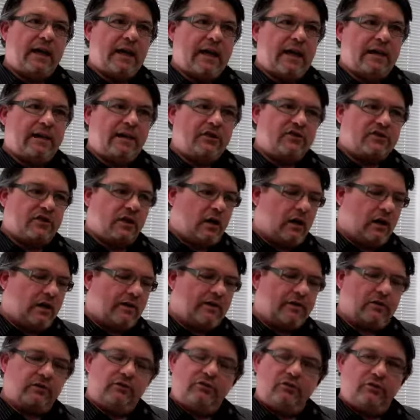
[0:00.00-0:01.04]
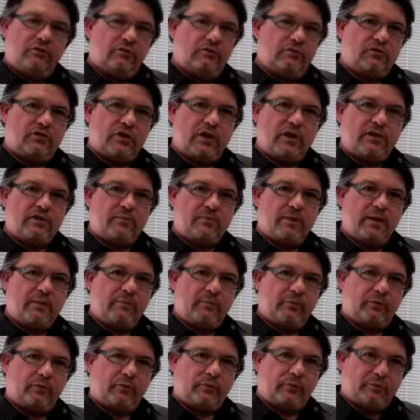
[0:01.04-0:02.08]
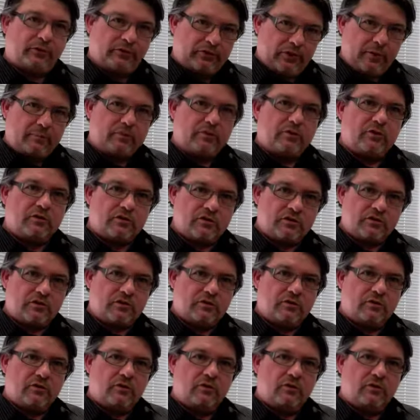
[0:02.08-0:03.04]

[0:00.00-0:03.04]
And it's either to change people's perceptions